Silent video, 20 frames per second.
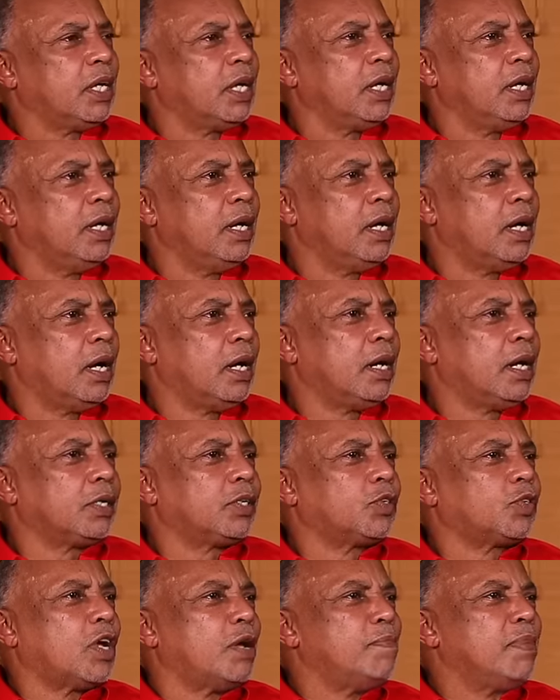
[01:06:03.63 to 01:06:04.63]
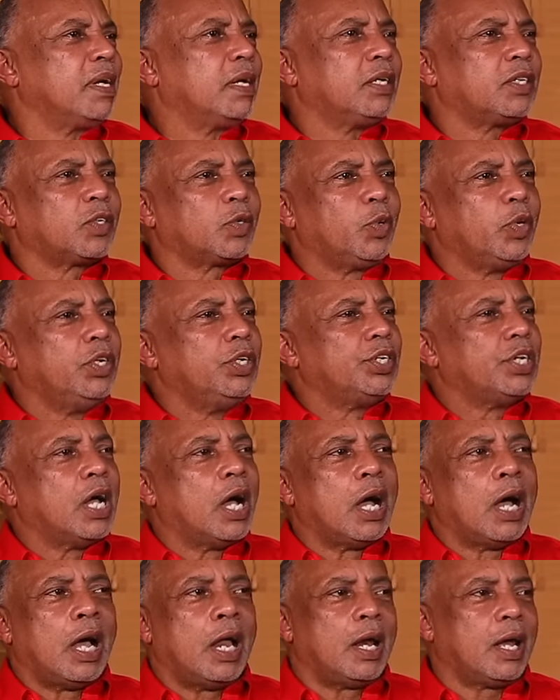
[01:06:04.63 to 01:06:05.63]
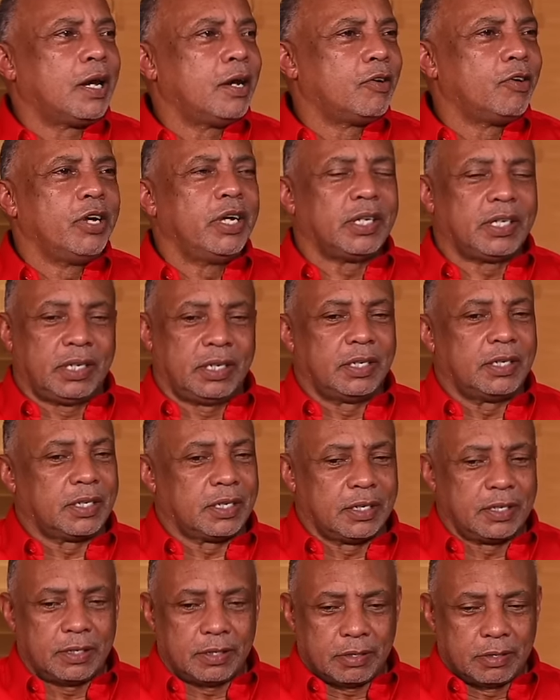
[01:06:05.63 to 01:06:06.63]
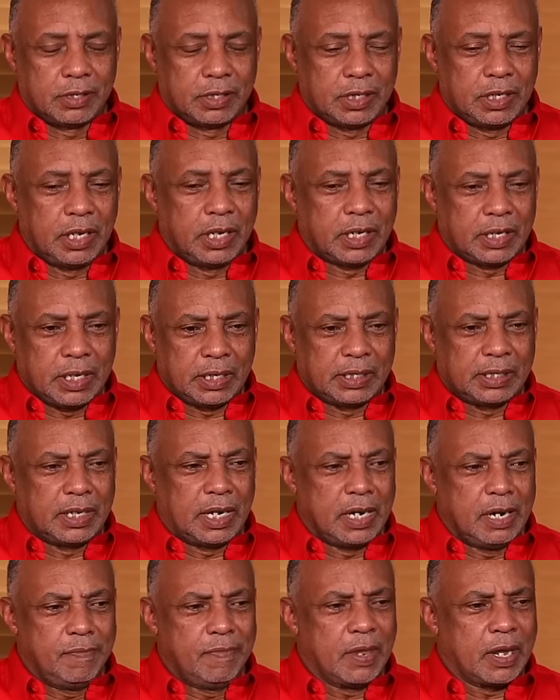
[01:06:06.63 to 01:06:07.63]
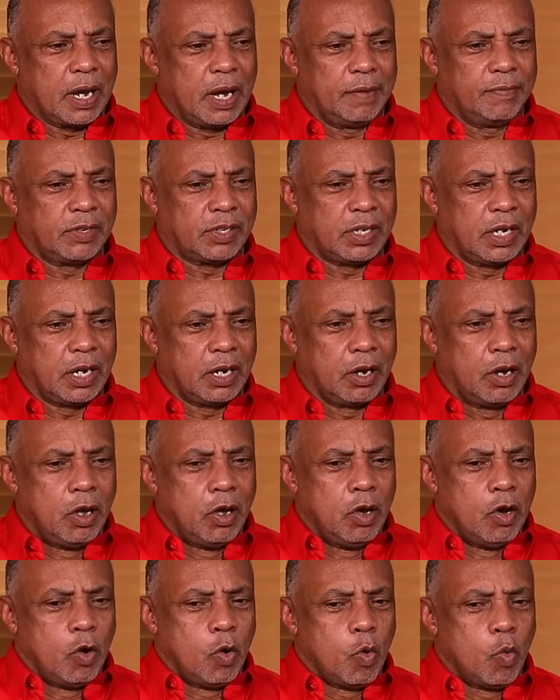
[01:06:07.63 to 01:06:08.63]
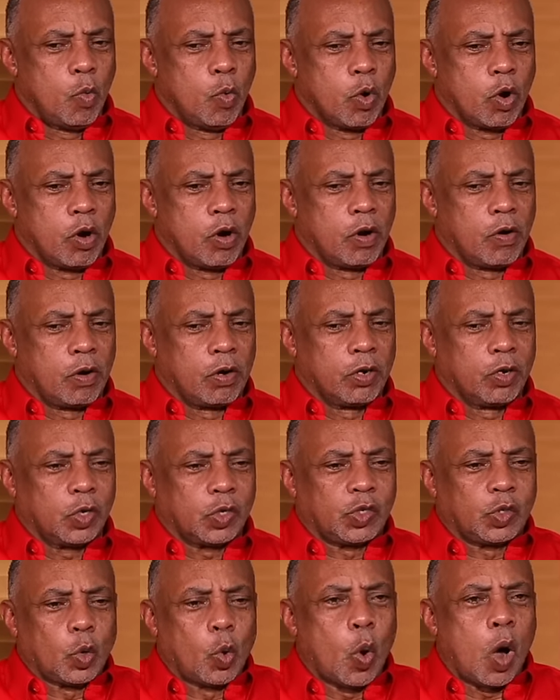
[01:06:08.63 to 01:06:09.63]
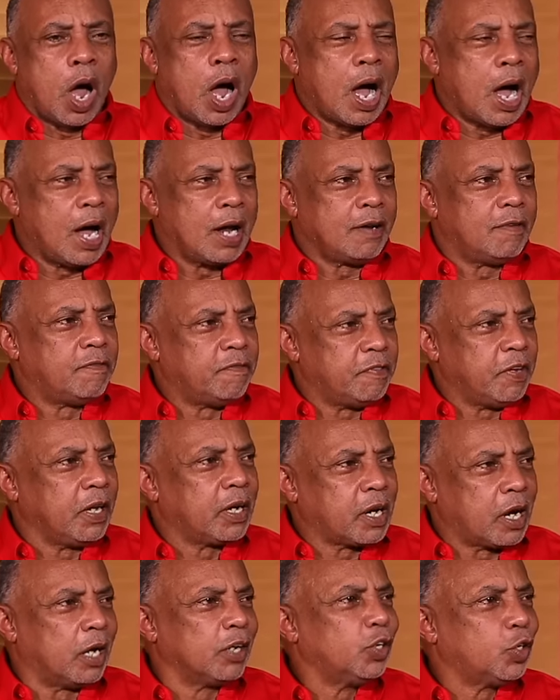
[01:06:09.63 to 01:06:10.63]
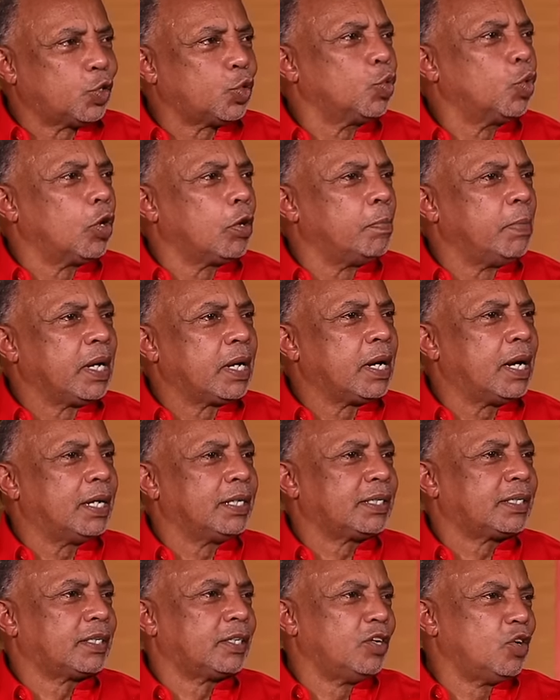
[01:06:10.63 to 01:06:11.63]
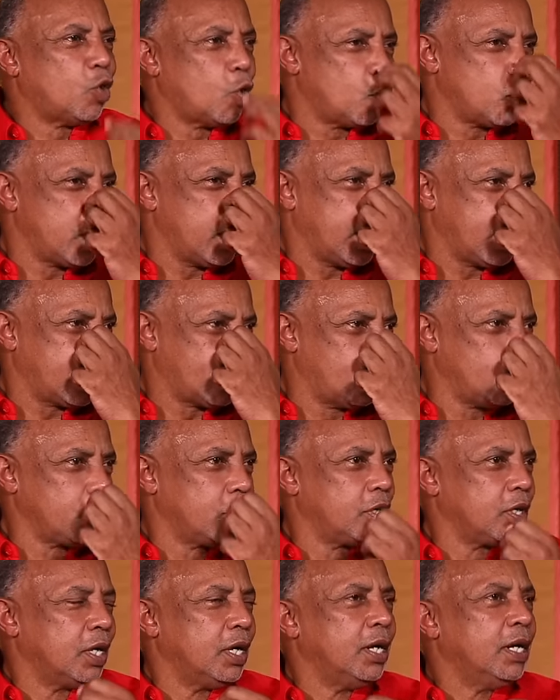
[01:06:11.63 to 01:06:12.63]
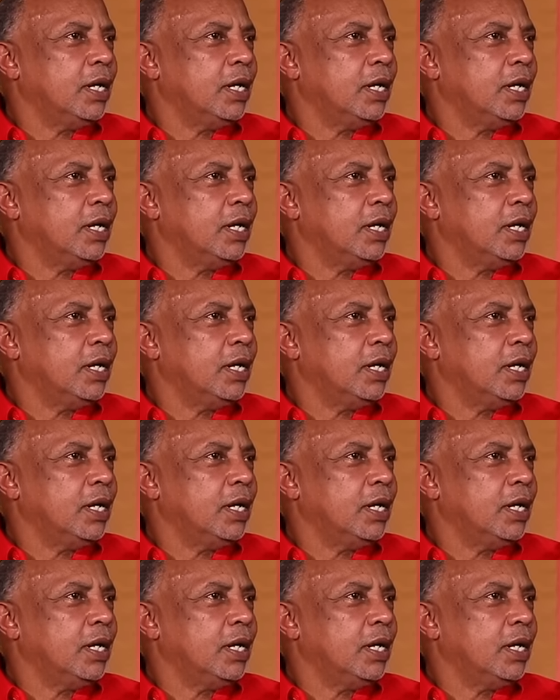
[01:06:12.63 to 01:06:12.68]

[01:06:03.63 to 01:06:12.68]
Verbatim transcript: there, and that is why me give Squingey all of the ratings, you know. Selectors in them times there were just so hard for control because now they could